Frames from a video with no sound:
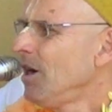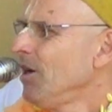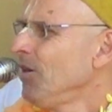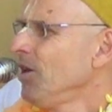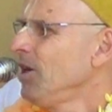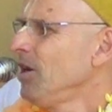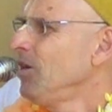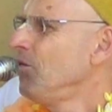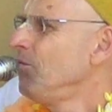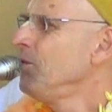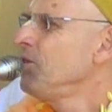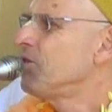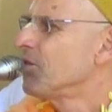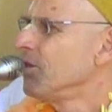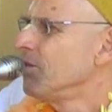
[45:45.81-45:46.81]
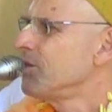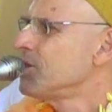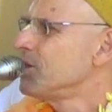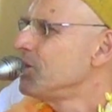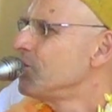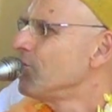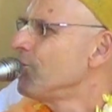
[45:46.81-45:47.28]
And then in the winter I was
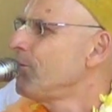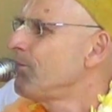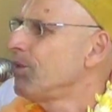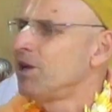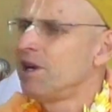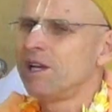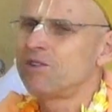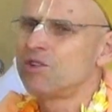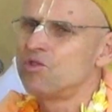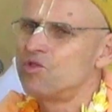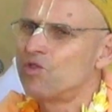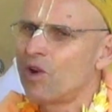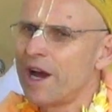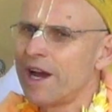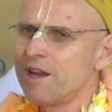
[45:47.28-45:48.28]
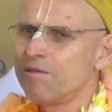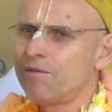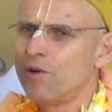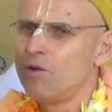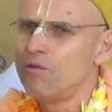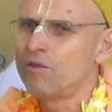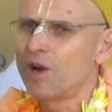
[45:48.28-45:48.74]
in Europe and I had to
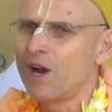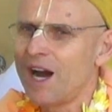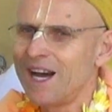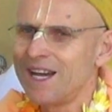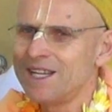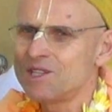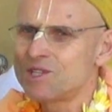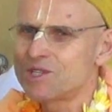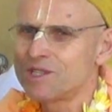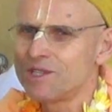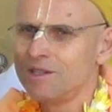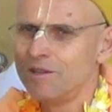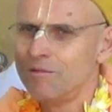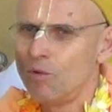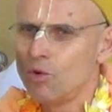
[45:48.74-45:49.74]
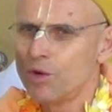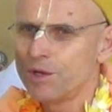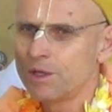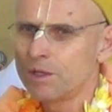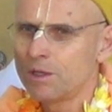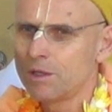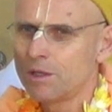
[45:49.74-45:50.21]
drive over ice in the
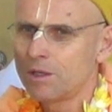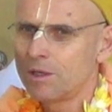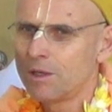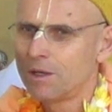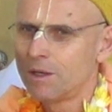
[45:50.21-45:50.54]
morning.